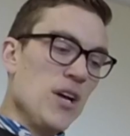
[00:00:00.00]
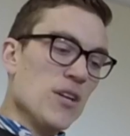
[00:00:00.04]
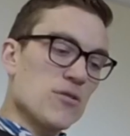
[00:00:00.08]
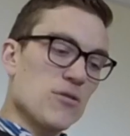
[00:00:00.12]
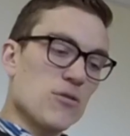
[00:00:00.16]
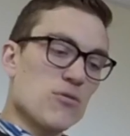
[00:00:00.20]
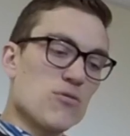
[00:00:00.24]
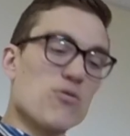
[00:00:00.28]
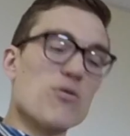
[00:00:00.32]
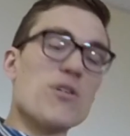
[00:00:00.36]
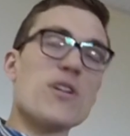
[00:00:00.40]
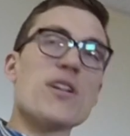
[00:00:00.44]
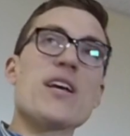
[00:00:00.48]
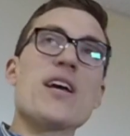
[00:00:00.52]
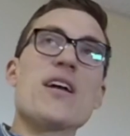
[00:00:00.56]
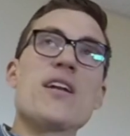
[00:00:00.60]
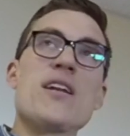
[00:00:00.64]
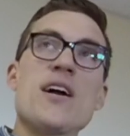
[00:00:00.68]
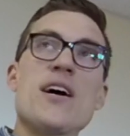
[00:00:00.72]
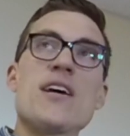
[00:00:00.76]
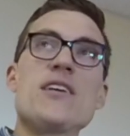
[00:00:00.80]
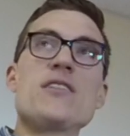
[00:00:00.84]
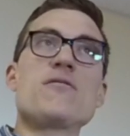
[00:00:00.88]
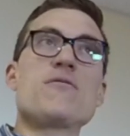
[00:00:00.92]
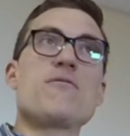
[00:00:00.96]
So it's really a
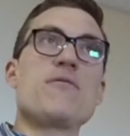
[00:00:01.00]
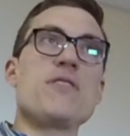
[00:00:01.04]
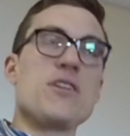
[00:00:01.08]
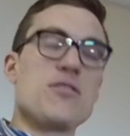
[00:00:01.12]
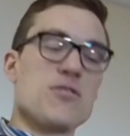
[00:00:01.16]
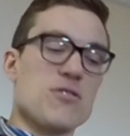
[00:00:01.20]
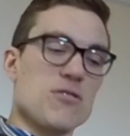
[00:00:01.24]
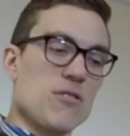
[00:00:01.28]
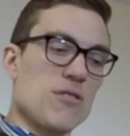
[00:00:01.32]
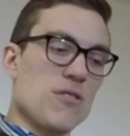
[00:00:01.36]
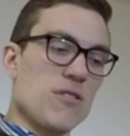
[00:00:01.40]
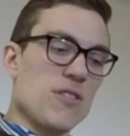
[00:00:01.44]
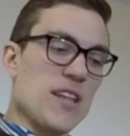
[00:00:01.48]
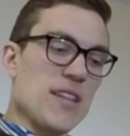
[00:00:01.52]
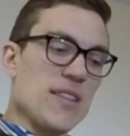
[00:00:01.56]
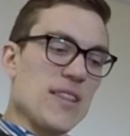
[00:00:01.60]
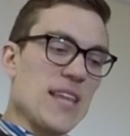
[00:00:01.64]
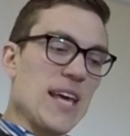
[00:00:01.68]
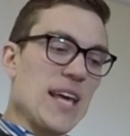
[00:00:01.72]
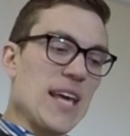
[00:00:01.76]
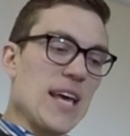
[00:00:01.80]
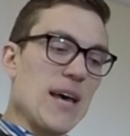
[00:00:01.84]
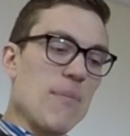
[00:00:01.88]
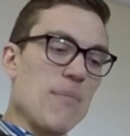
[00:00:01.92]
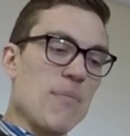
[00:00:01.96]
nice feature that they
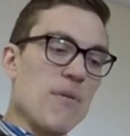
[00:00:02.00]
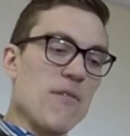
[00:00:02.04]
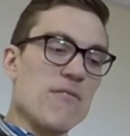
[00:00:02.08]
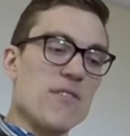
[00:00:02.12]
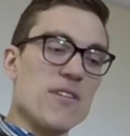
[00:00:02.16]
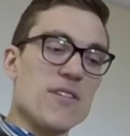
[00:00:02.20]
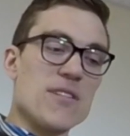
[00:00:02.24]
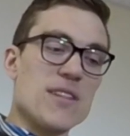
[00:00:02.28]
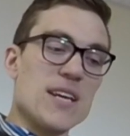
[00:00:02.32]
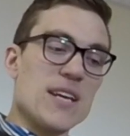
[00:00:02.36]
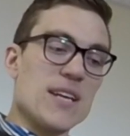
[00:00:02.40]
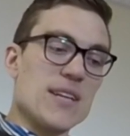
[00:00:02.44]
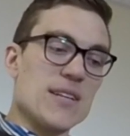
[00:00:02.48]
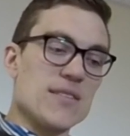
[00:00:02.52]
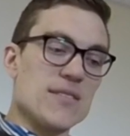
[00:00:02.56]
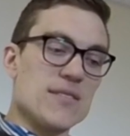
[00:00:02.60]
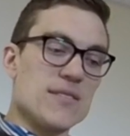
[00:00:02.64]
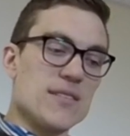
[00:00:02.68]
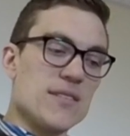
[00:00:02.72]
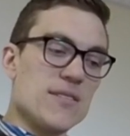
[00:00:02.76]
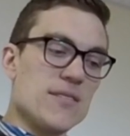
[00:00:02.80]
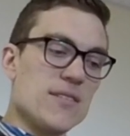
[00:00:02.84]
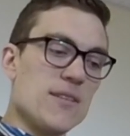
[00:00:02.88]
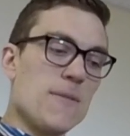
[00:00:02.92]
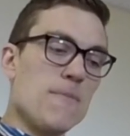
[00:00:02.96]
kept everything
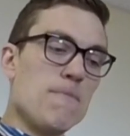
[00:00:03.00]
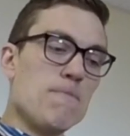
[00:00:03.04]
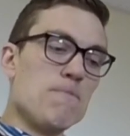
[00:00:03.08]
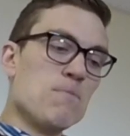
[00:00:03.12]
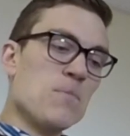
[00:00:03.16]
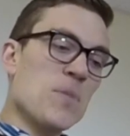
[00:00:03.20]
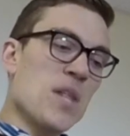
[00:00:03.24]
consistent.